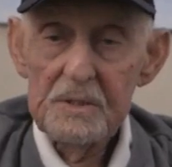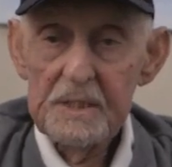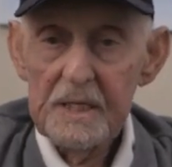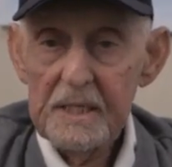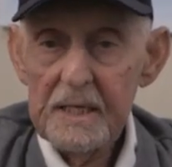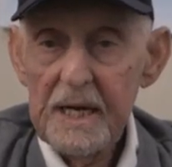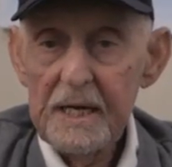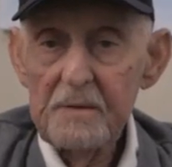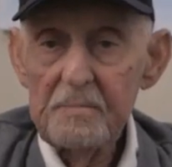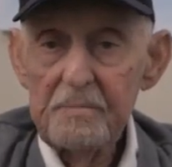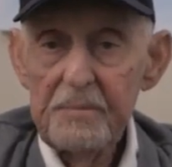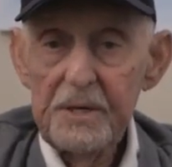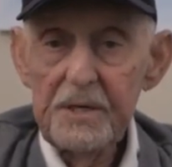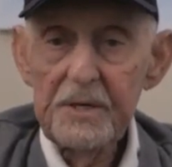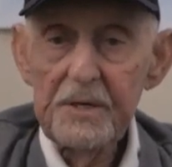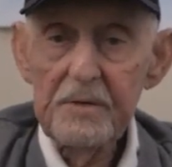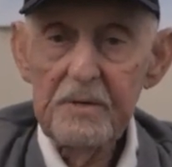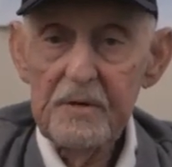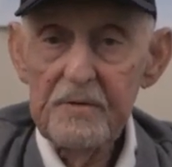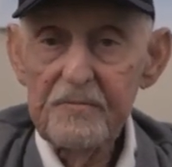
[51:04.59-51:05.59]
and then I'd
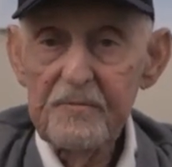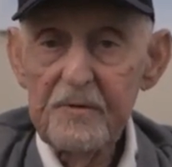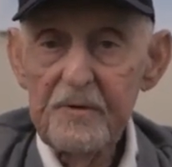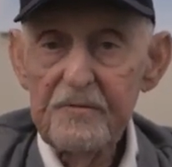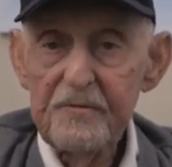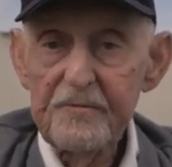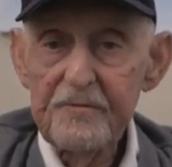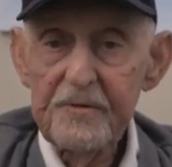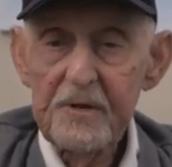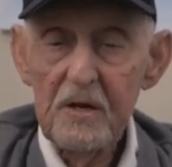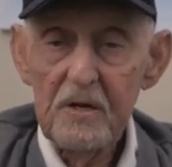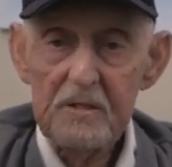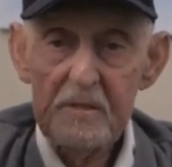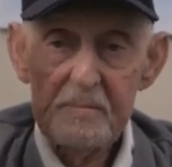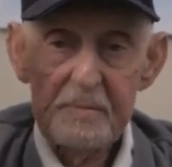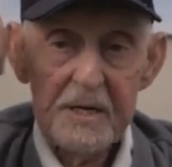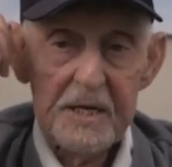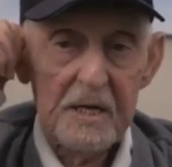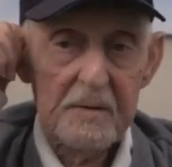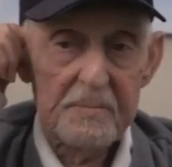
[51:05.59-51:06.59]
meet her, if, if you know,
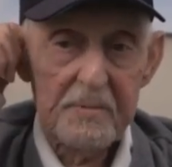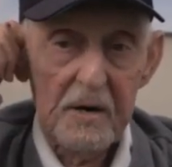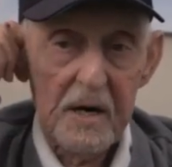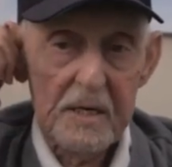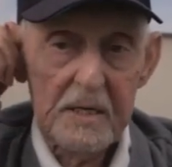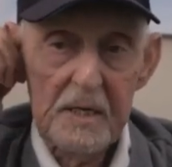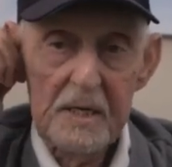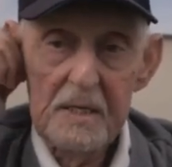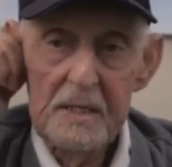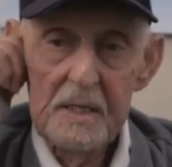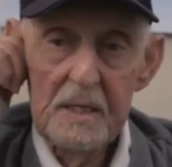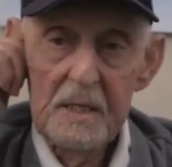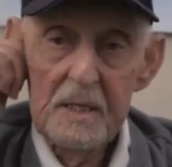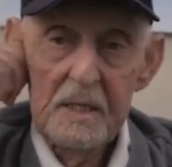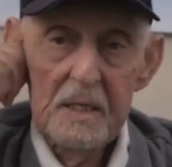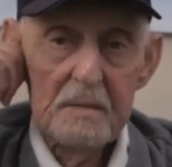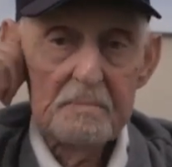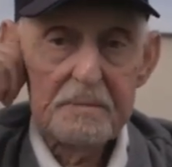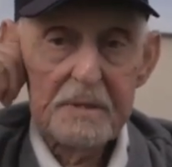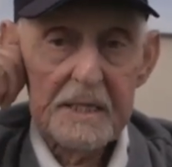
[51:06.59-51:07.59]
depending upon
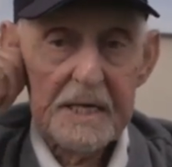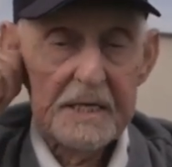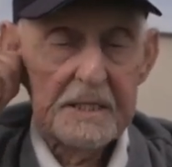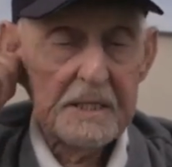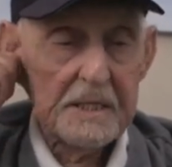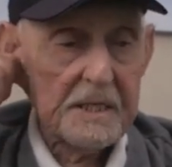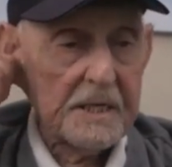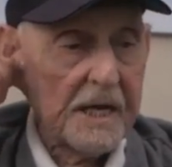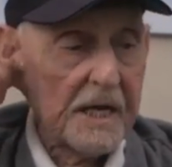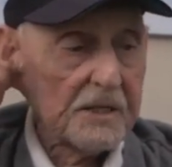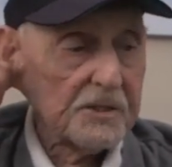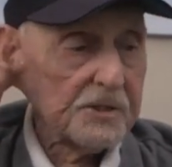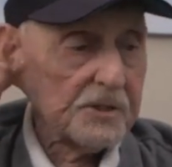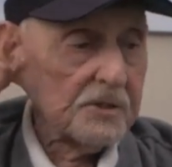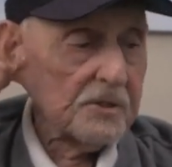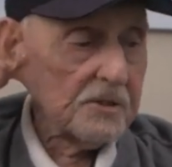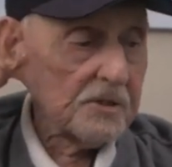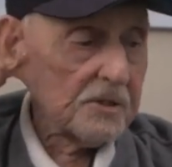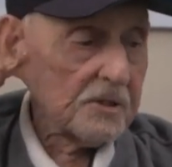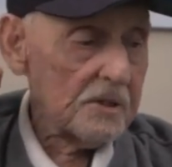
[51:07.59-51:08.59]
plane
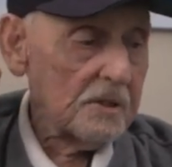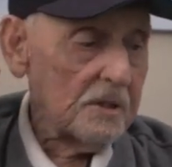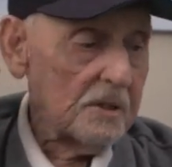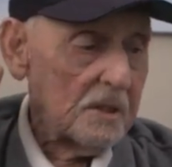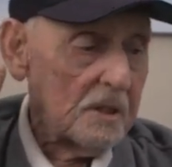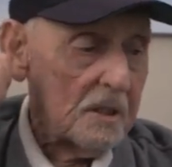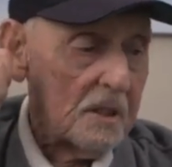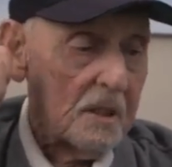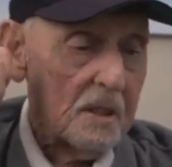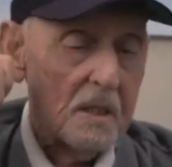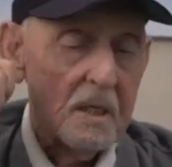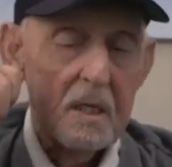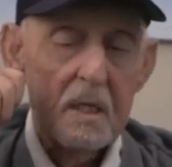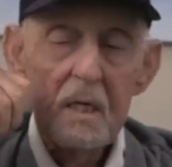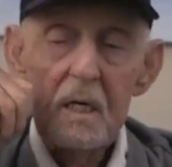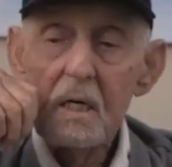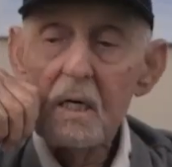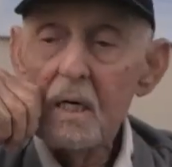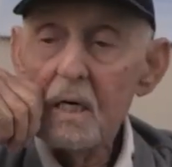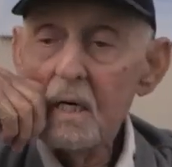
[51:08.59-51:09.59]
connections.
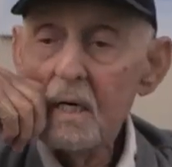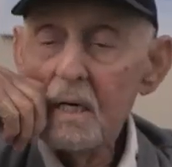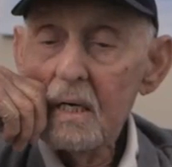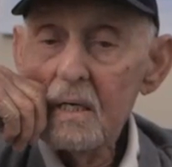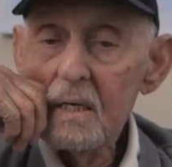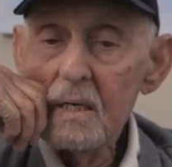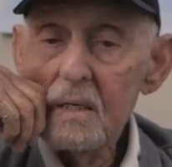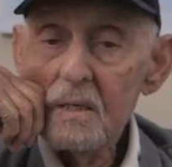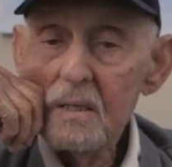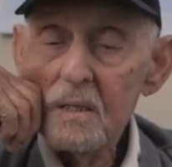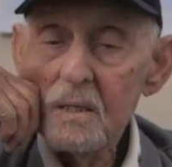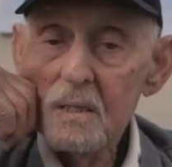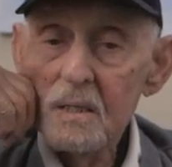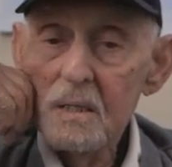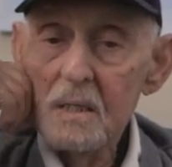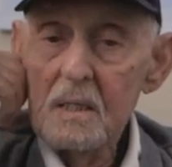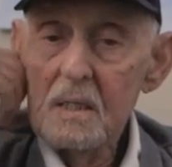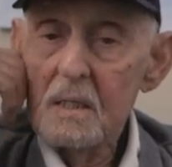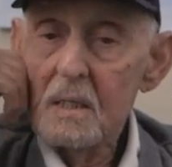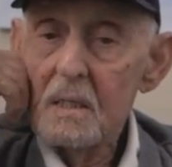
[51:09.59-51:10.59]
Uh,
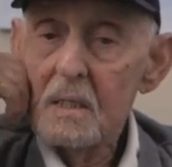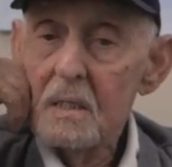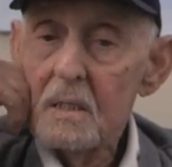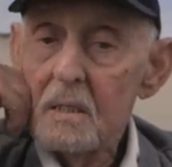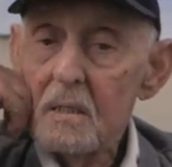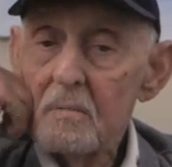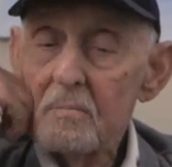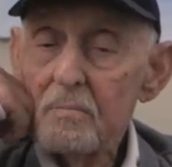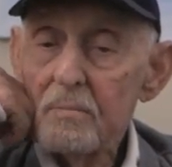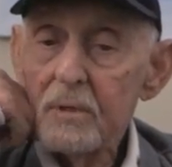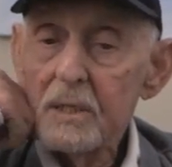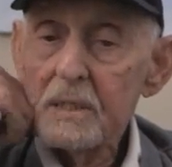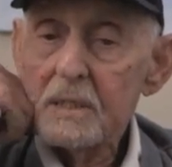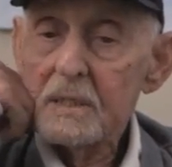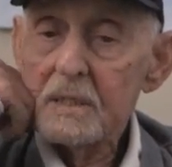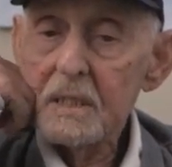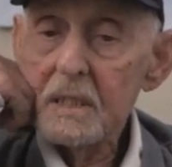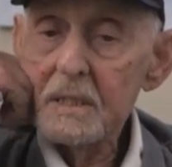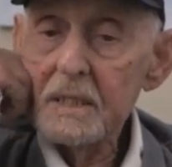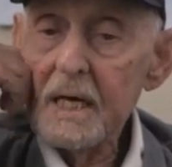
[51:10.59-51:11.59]

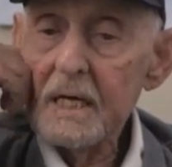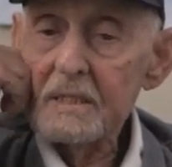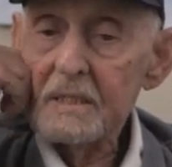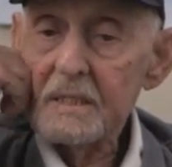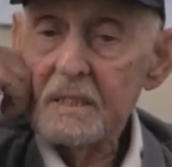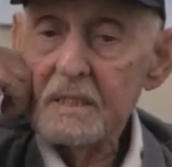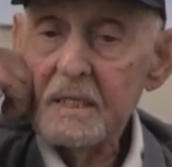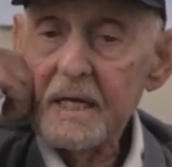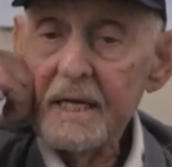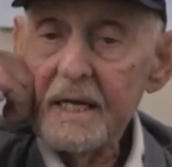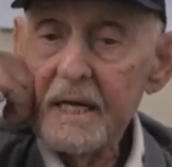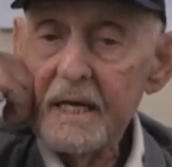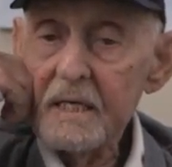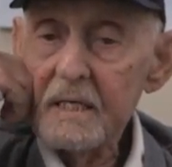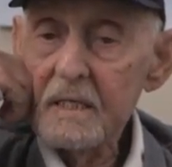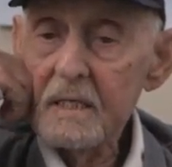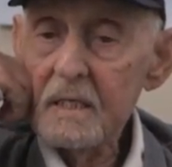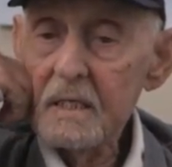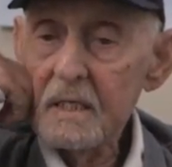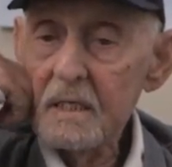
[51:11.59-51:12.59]
but uh, yes,
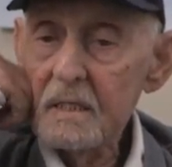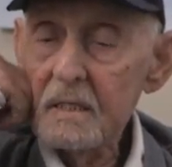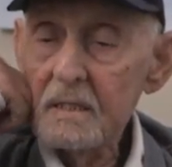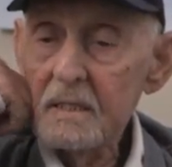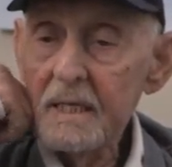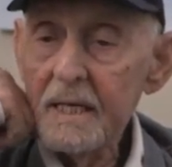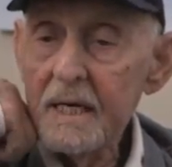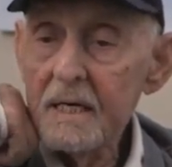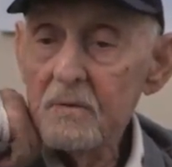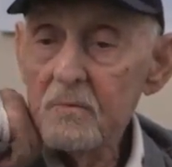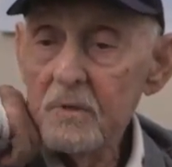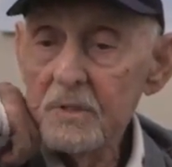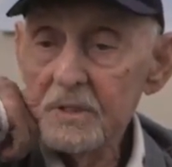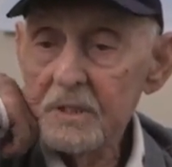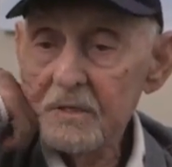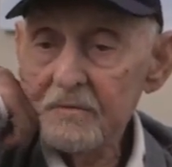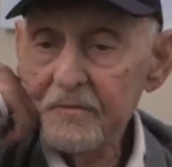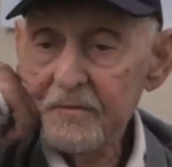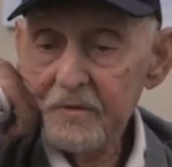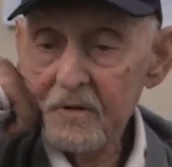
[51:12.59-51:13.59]
Dan, uh, Dan was
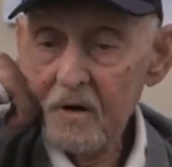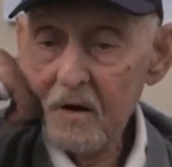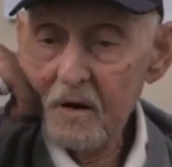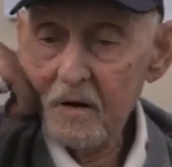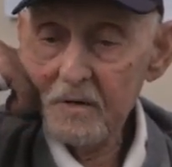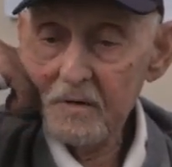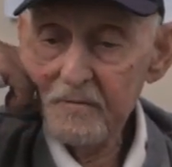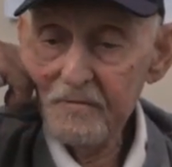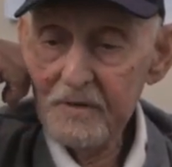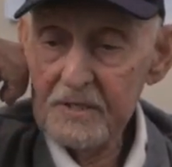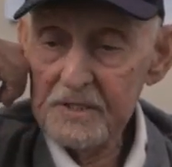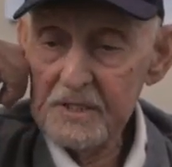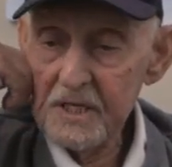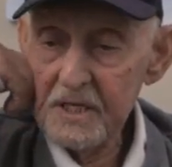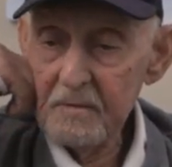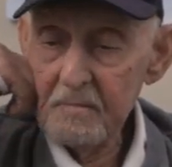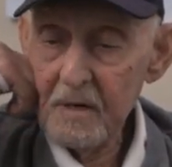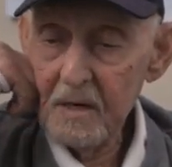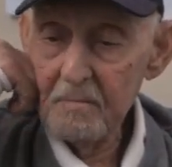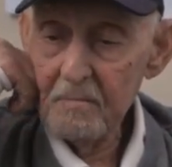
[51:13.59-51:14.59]
in Florida
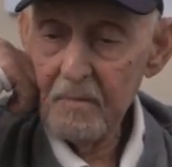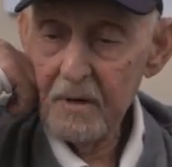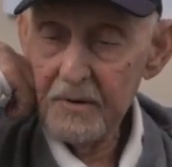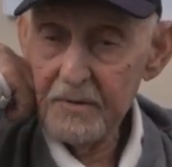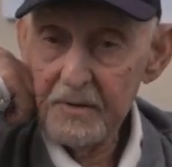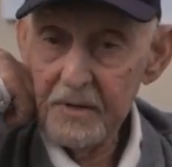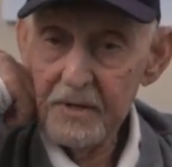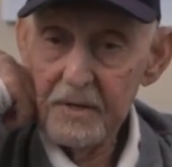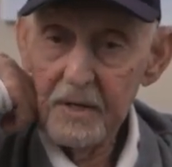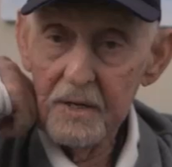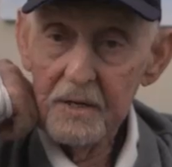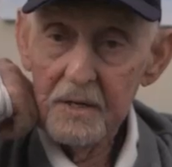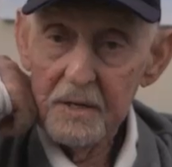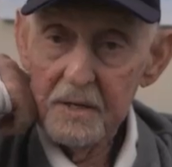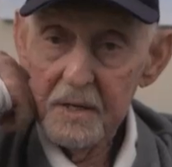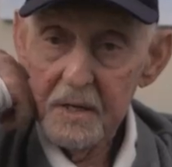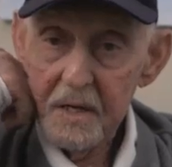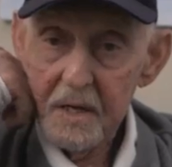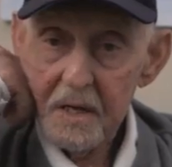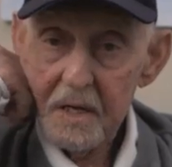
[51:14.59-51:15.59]
visiting my mother,
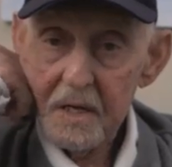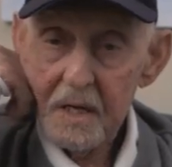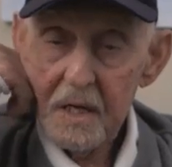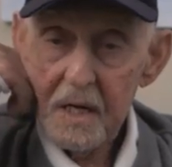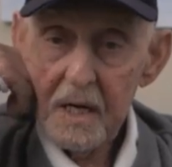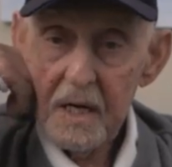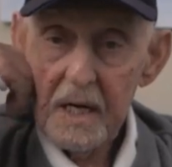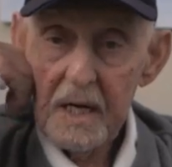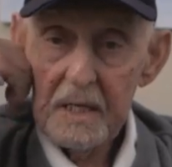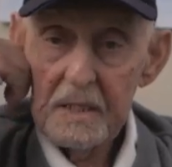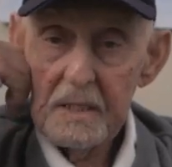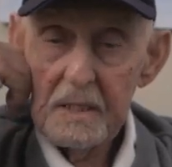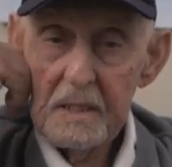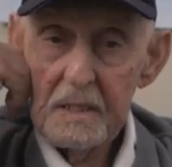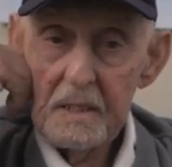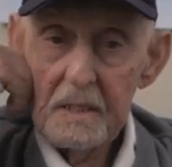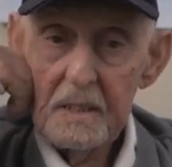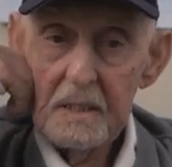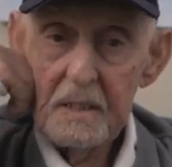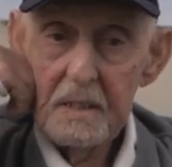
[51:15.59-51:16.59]

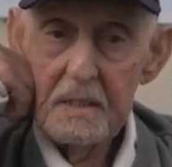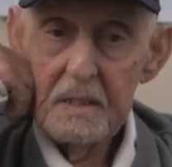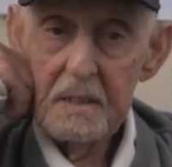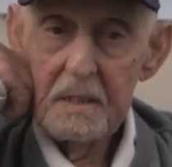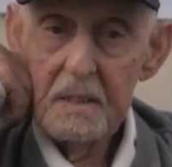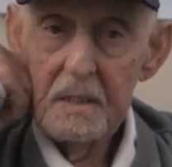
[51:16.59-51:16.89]
and uh,